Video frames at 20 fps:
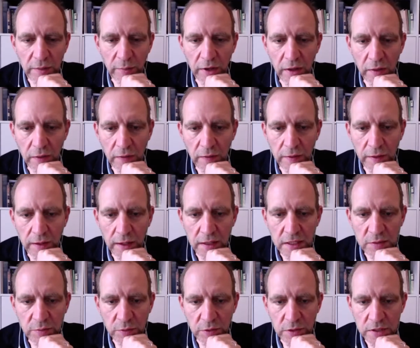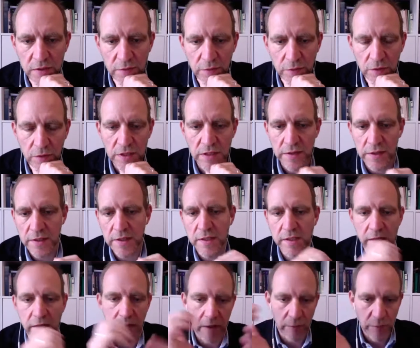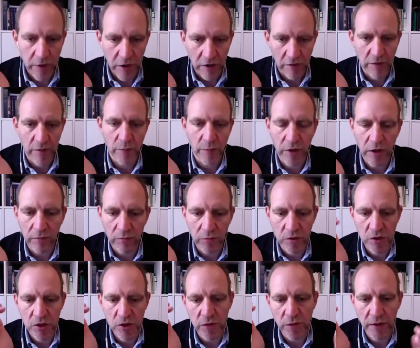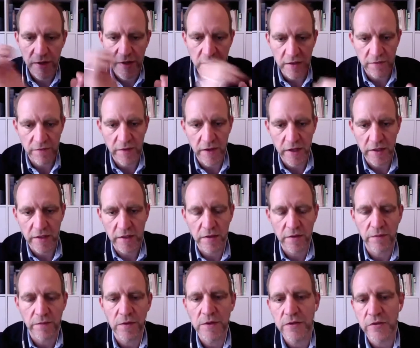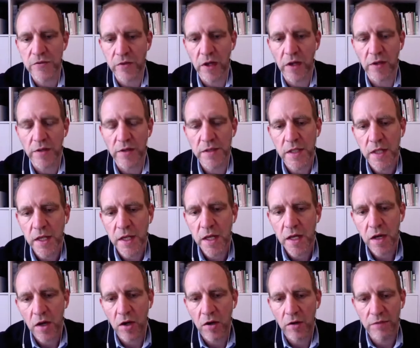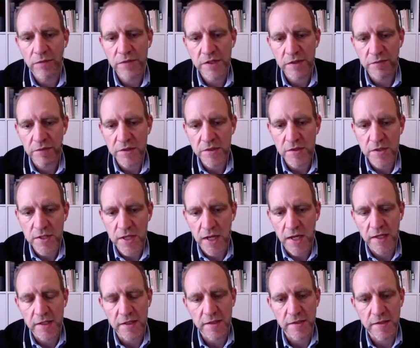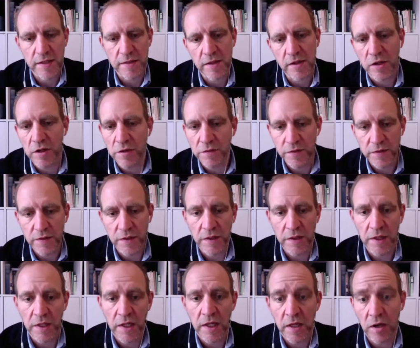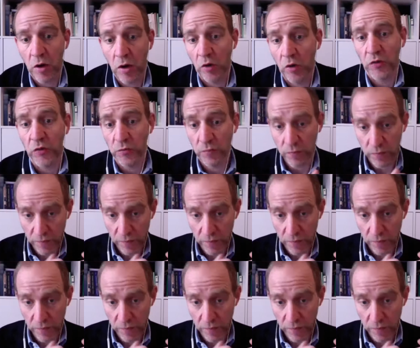I mean, I think the last one is, of course, and this is, I think, part of the problem which you've identified in the first round of civil societies, that they're often also